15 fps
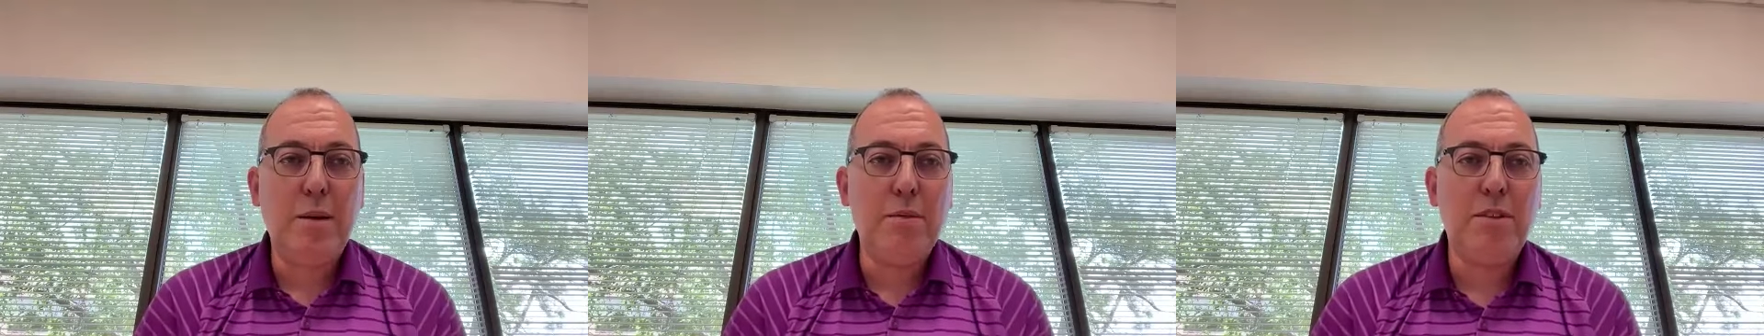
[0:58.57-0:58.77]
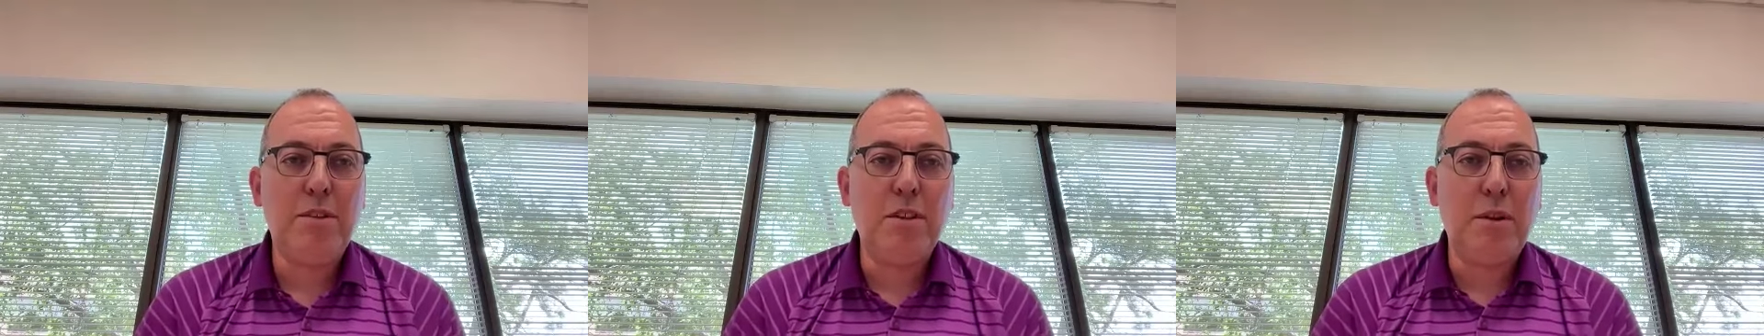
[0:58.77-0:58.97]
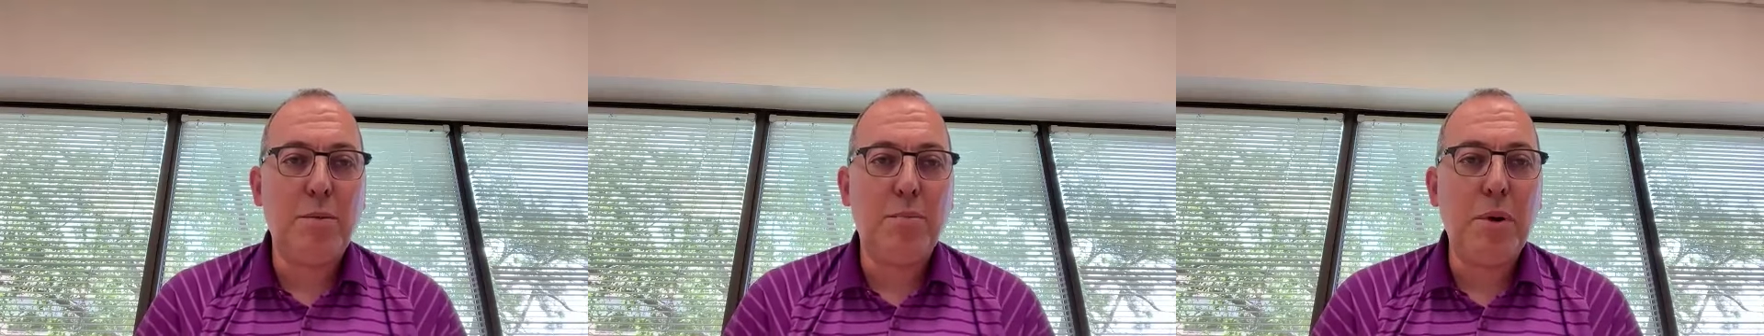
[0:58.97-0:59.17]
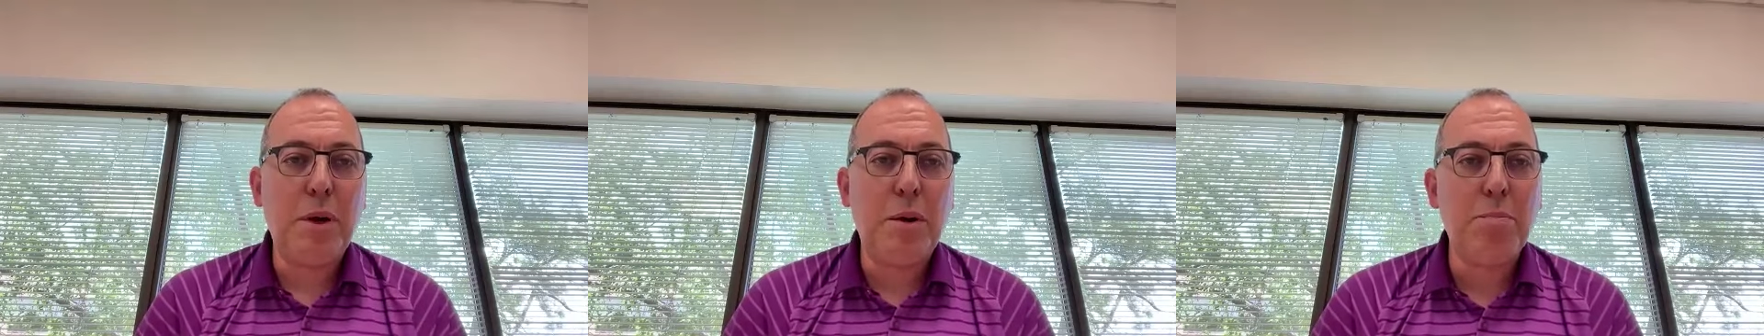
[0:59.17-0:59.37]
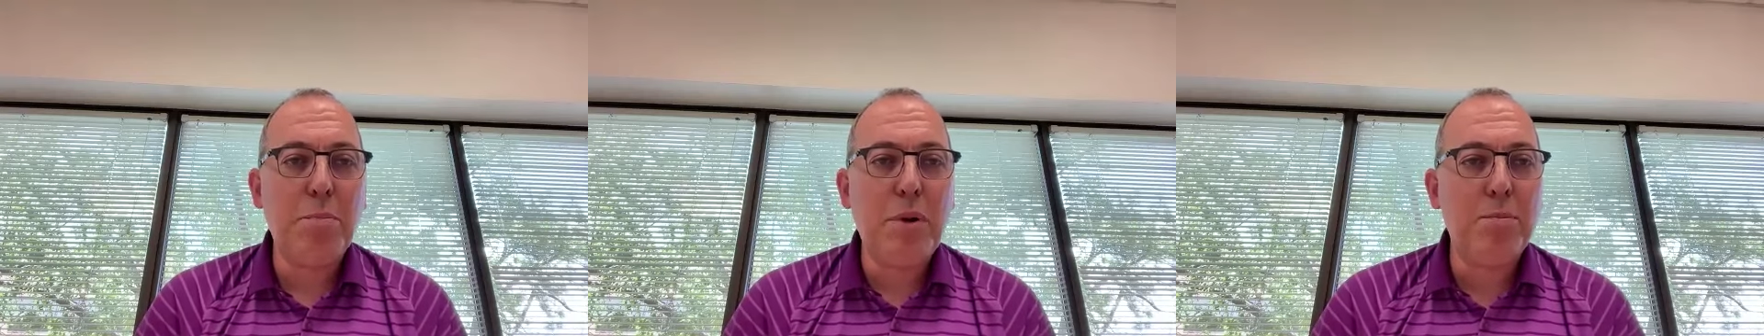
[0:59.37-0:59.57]
It's just a
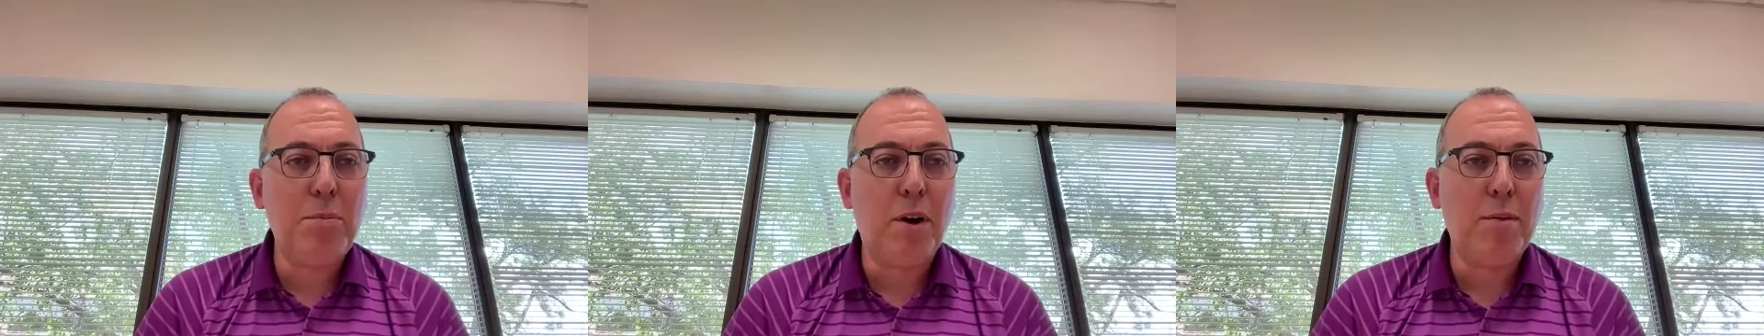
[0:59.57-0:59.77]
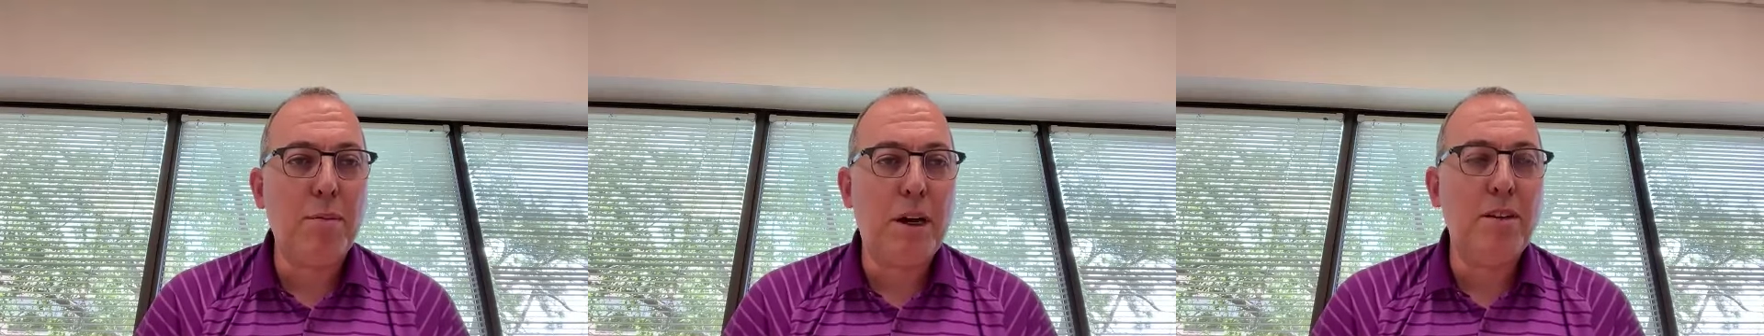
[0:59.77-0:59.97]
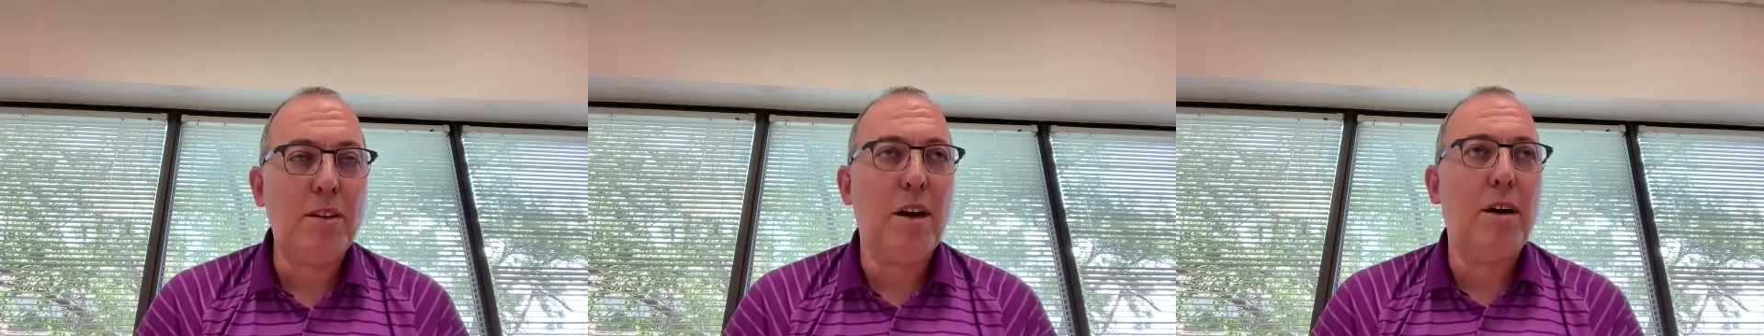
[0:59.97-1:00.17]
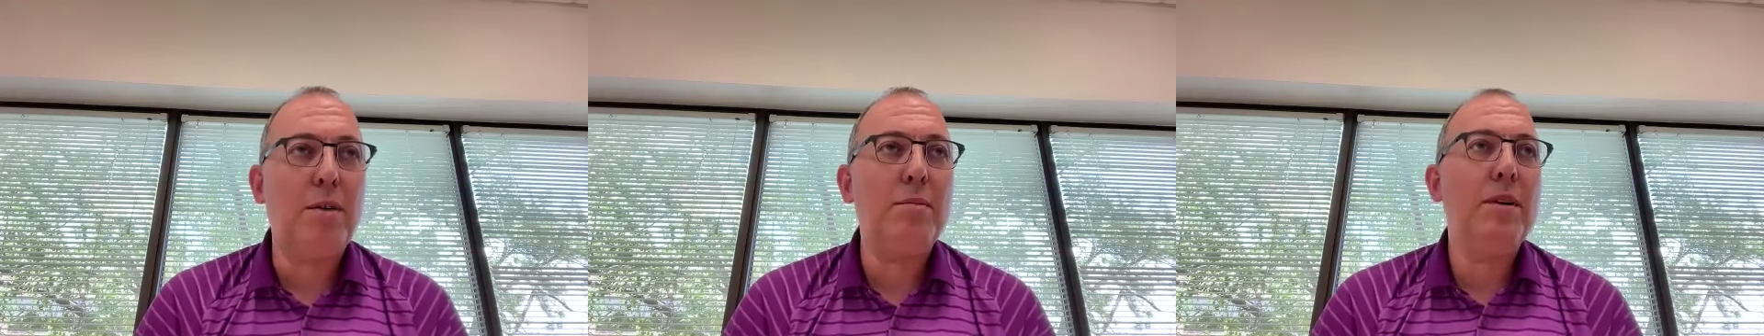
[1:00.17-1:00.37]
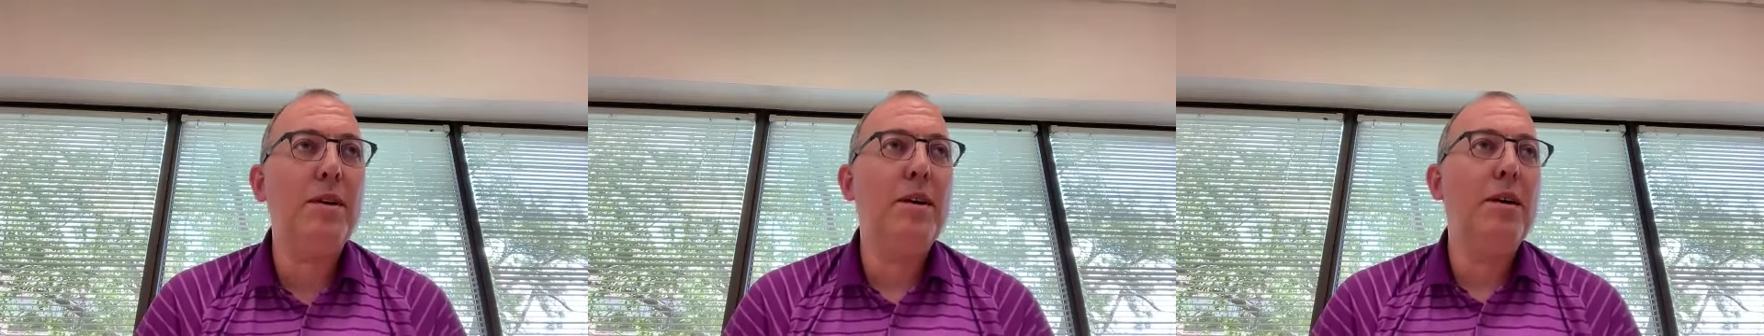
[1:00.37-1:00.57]
big part of my
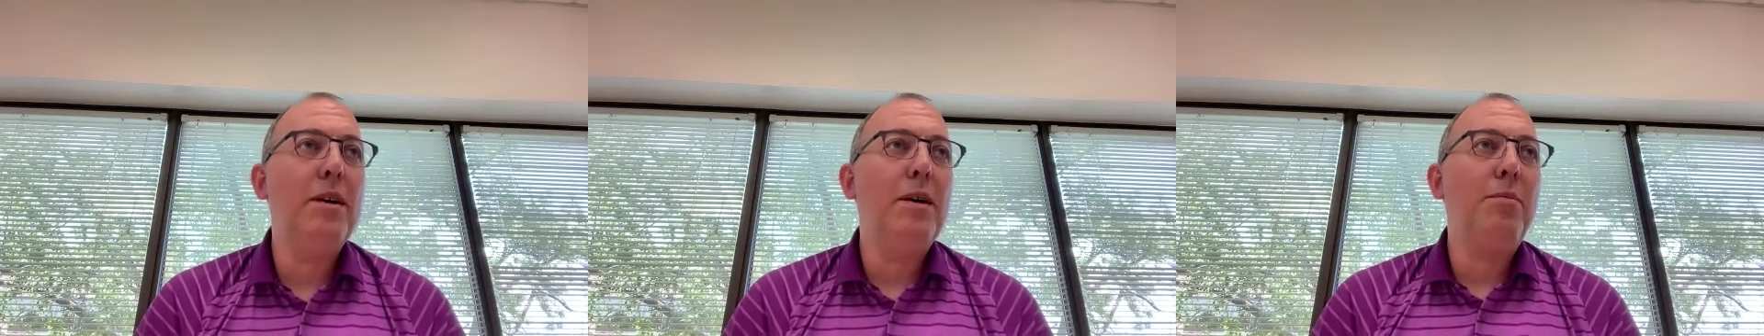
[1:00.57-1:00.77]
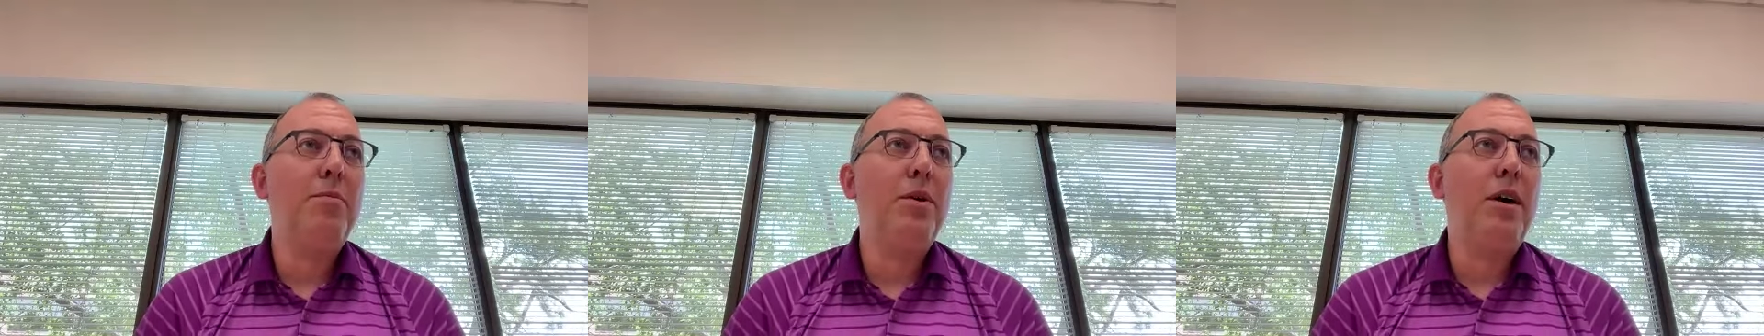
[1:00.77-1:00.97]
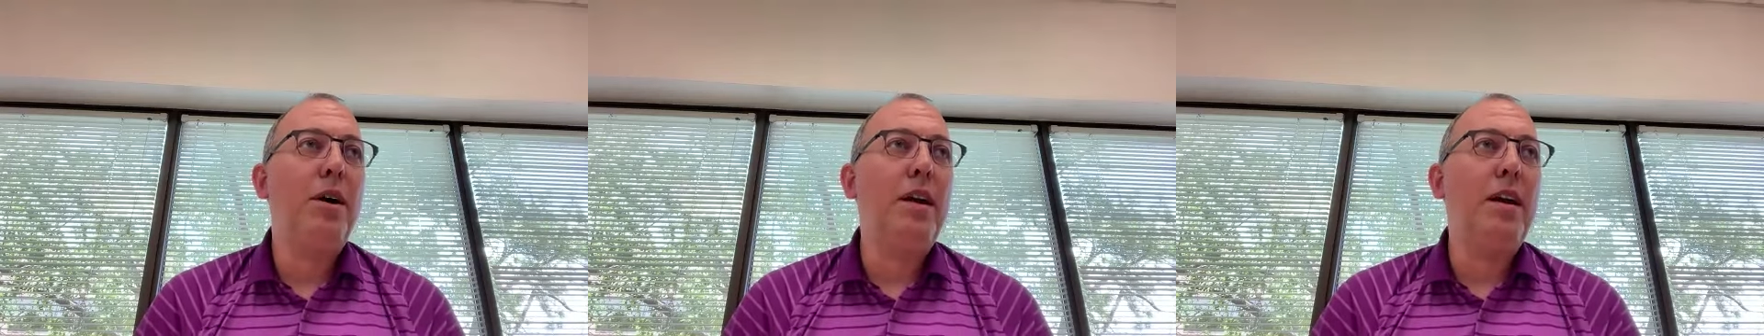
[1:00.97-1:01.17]
job. But